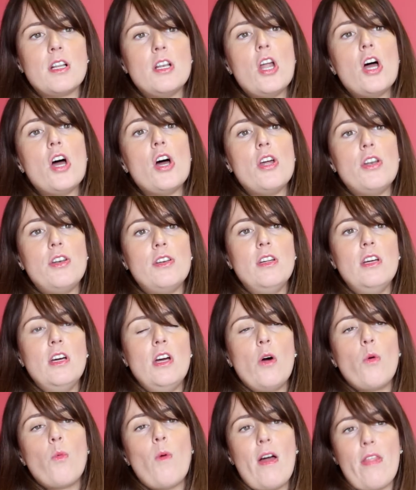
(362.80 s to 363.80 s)
to learn
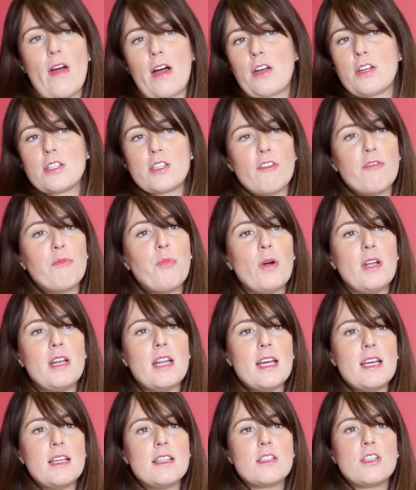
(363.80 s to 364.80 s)
where that cut-off point
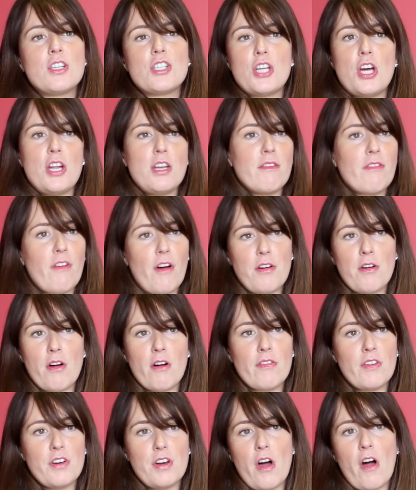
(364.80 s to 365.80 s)
is, to turn your phone
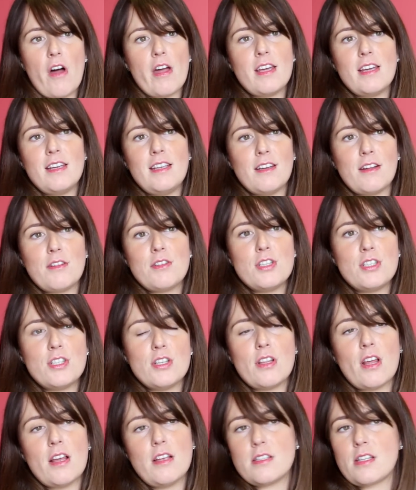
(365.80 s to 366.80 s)
off at night, you know, to
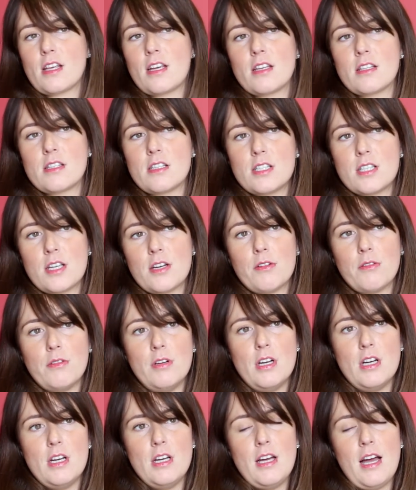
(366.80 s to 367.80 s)
do those things until
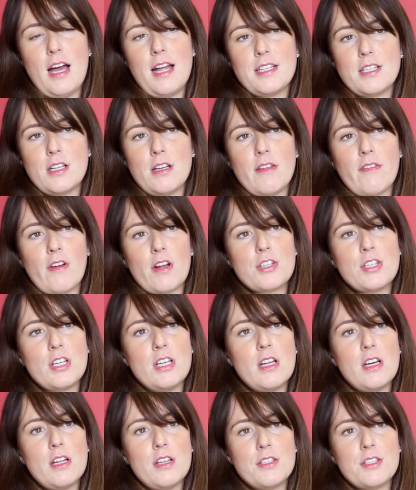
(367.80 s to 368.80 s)
you've
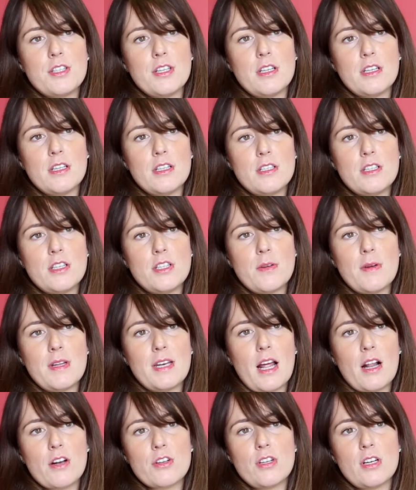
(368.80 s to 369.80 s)
actually learned to do it
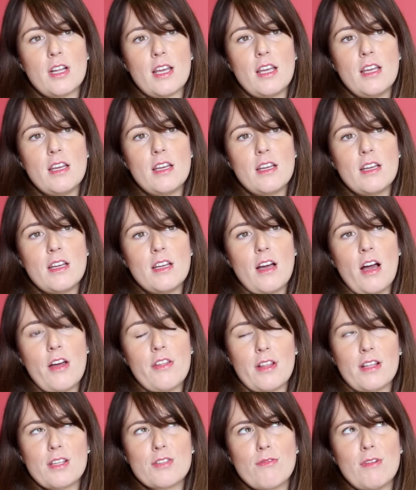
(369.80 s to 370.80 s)
naturally. I
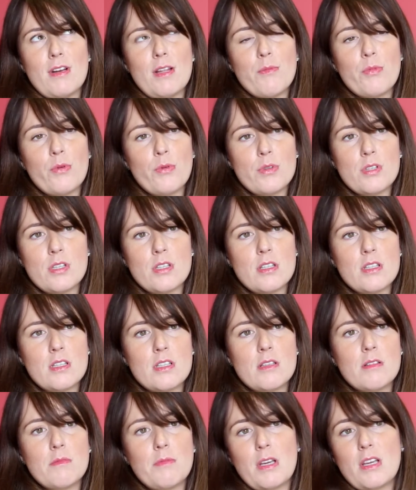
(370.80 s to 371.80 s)
think that's really
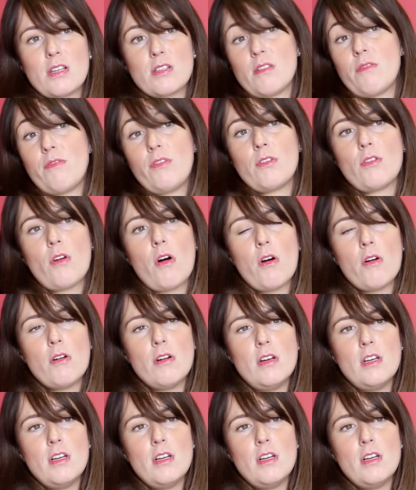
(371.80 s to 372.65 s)
important, because if you're not,